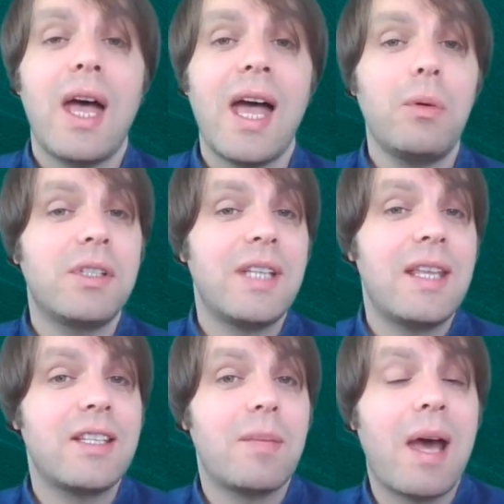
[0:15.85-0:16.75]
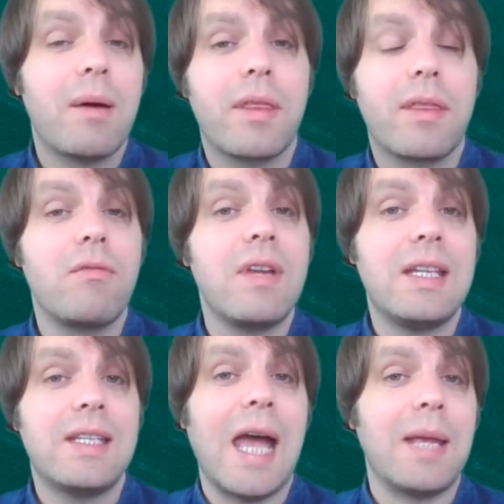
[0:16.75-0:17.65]
I would say there's about 3
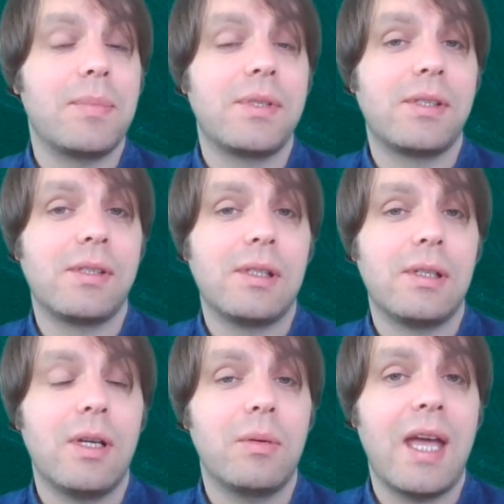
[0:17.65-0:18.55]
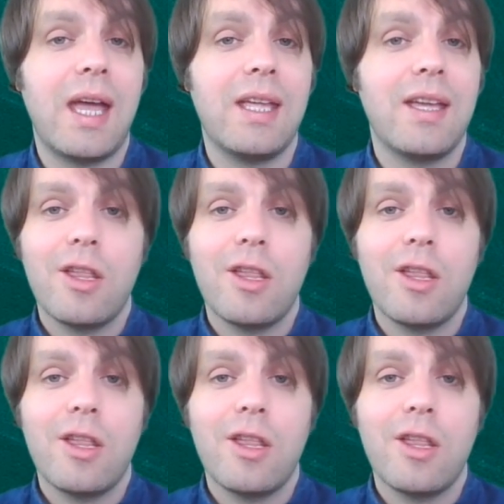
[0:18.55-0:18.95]
types, okay?